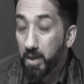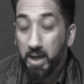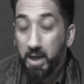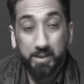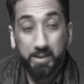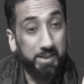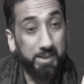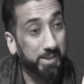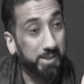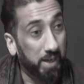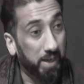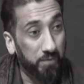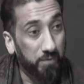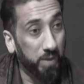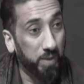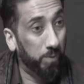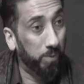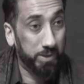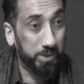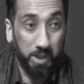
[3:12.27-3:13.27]
And the
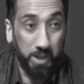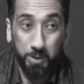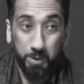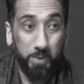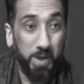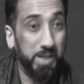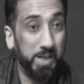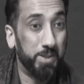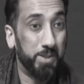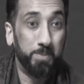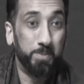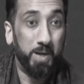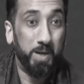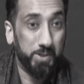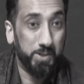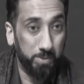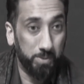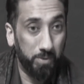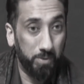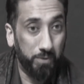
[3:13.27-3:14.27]
safety was otherwise
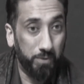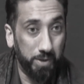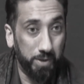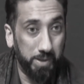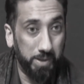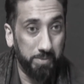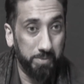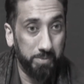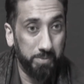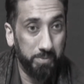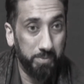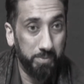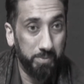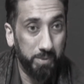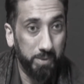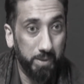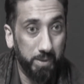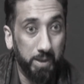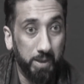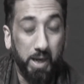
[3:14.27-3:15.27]
impossible for them,
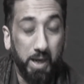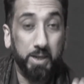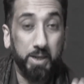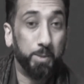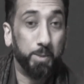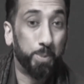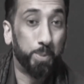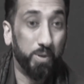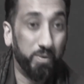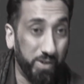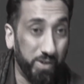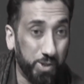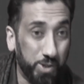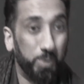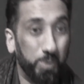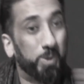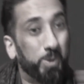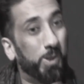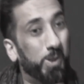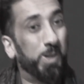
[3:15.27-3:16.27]
and the
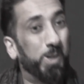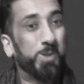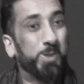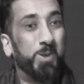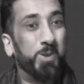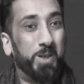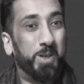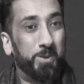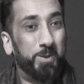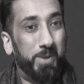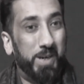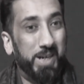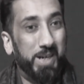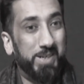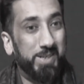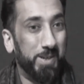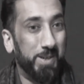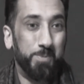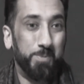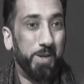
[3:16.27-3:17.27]
provision was also
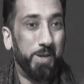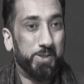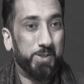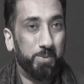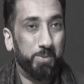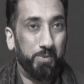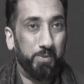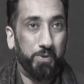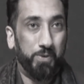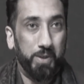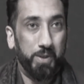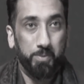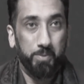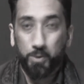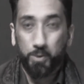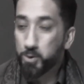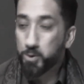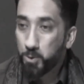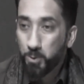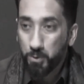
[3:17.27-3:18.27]
otherwise impossible for them.
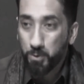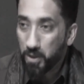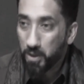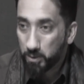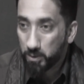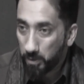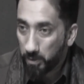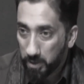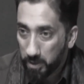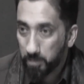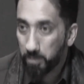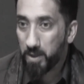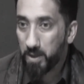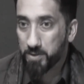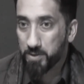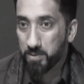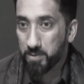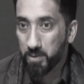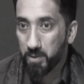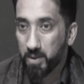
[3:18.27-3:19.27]
Those two things were
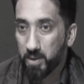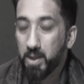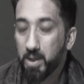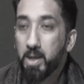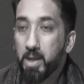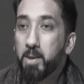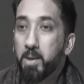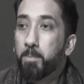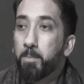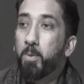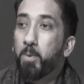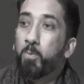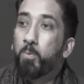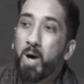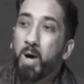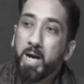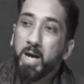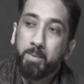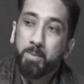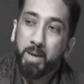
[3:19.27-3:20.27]
impossible. But
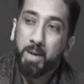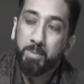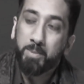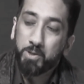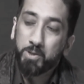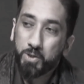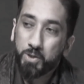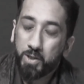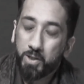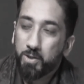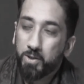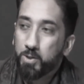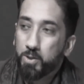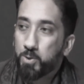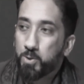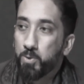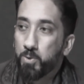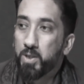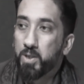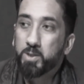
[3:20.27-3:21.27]
why am I mentioning these
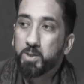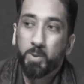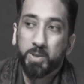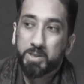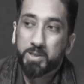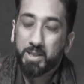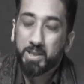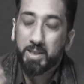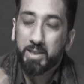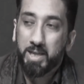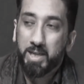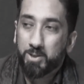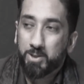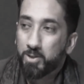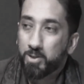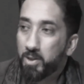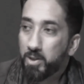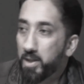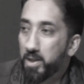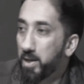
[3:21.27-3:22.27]
two things? What's the
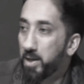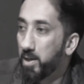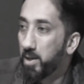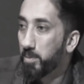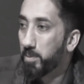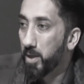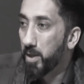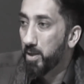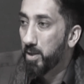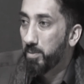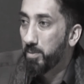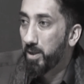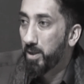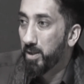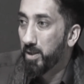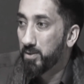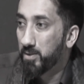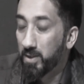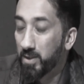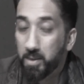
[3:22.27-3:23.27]
connection to that in Ibrahim
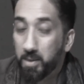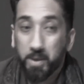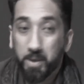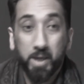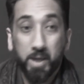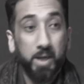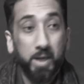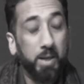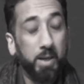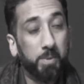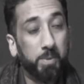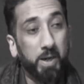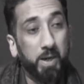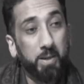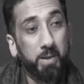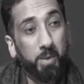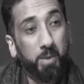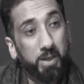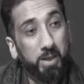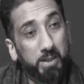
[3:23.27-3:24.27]
alayhi salam?
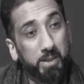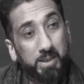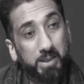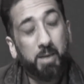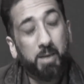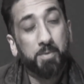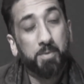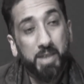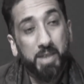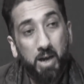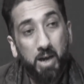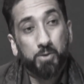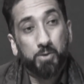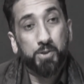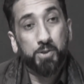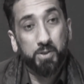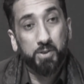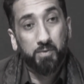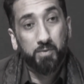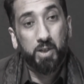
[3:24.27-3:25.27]
Ibrahim alayhi salam,
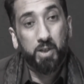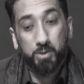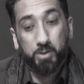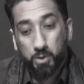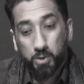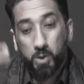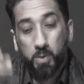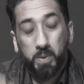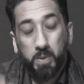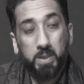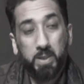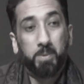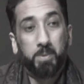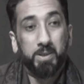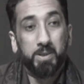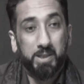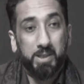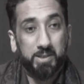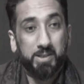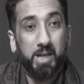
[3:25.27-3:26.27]
thousands of years ago when he
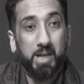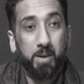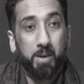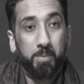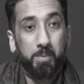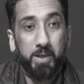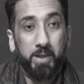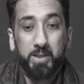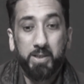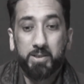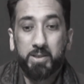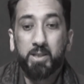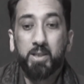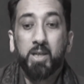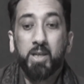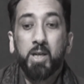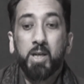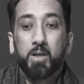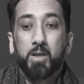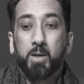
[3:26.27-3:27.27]
built this Kaaba, he said,
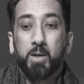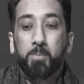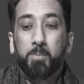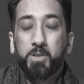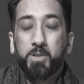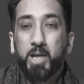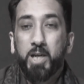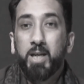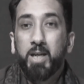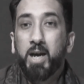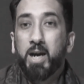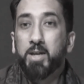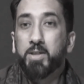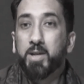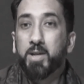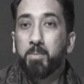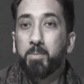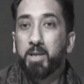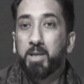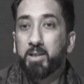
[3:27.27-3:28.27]
Rabbi j'al
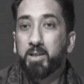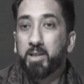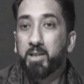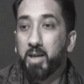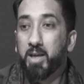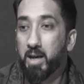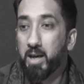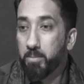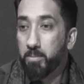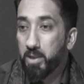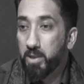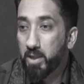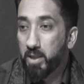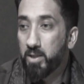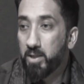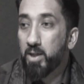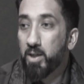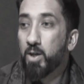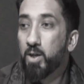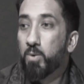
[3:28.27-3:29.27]
hadha baladan
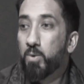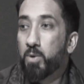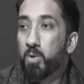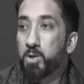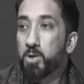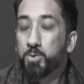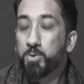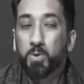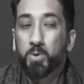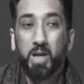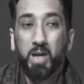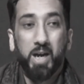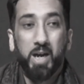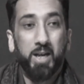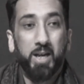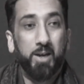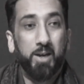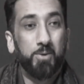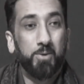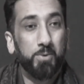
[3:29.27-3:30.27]
aminan warzuq
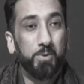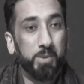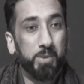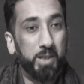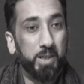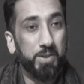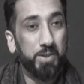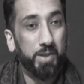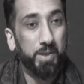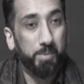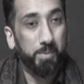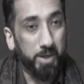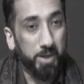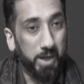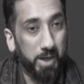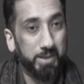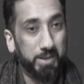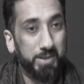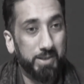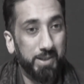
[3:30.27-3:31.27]
ahlahu mina
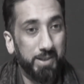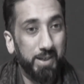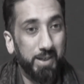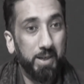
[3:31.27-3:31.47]
thamarat.